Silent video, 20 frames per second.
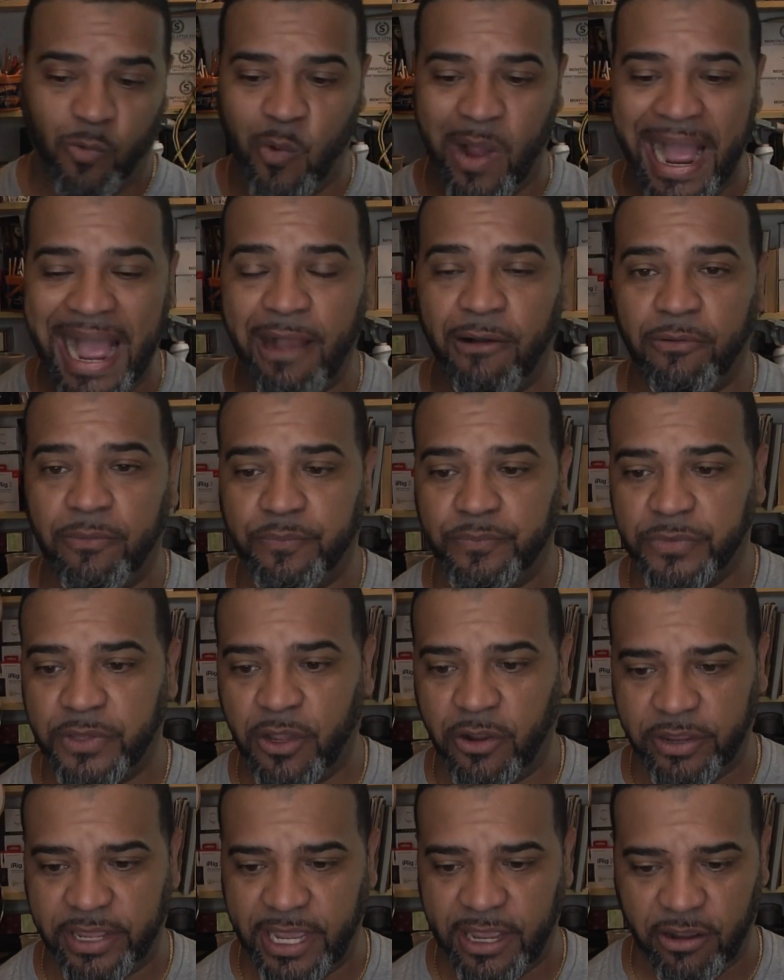Wow.
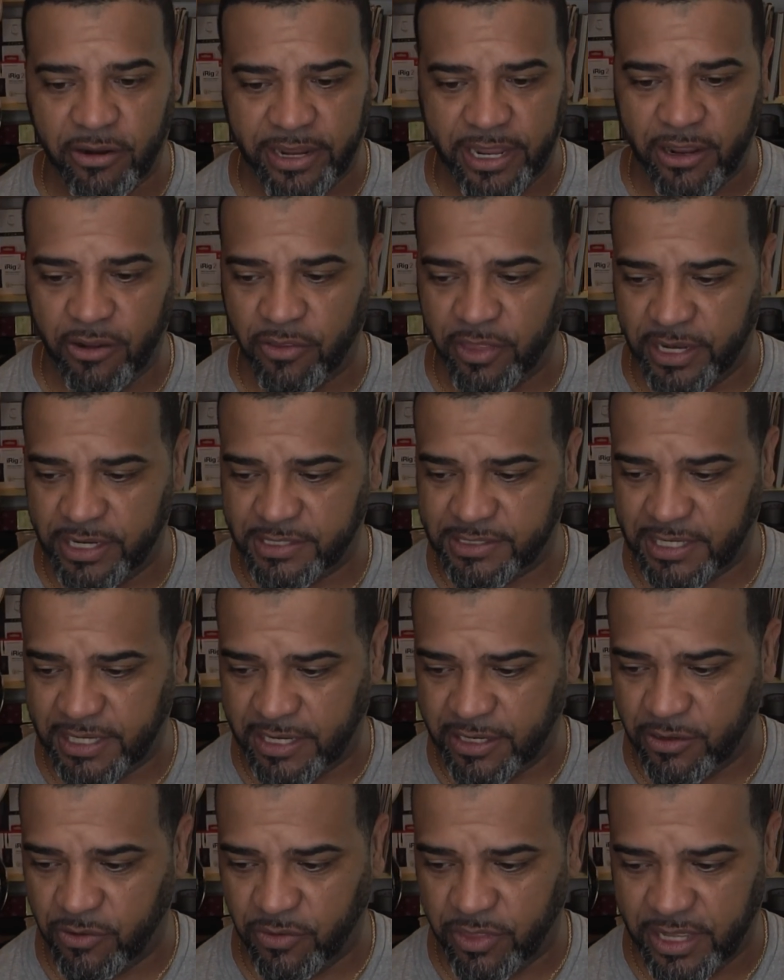Okay, hold on a
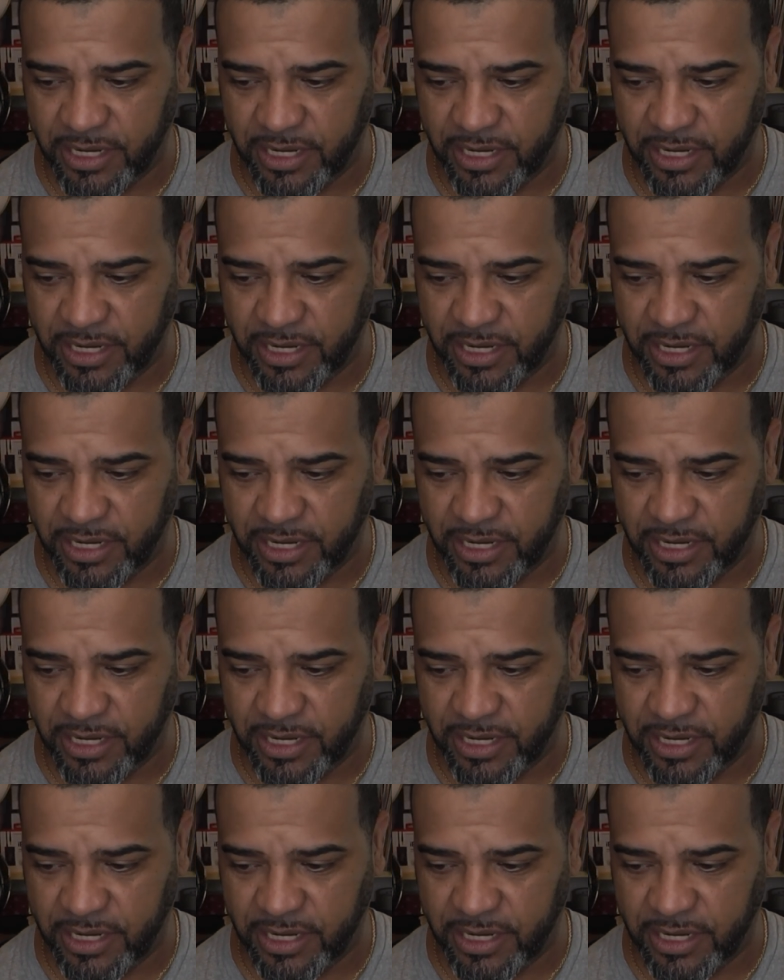second.